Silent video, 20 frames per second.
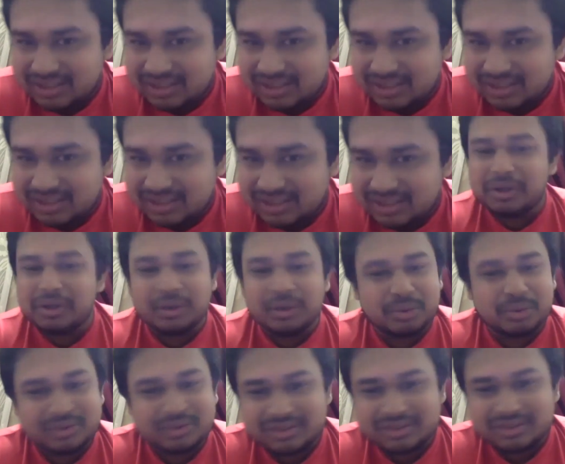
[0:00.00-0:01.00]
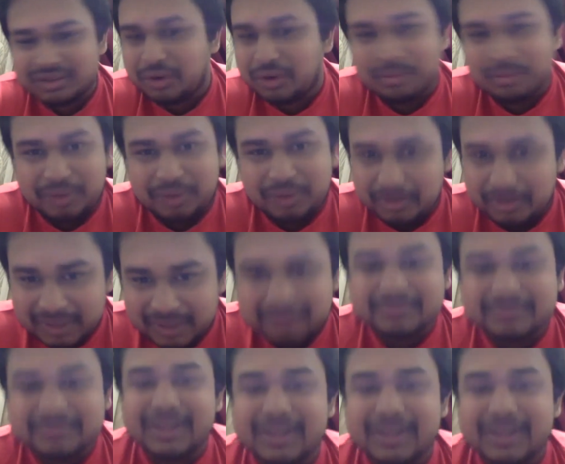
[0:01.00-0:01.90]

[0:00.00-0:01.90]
think we will lose, no problem.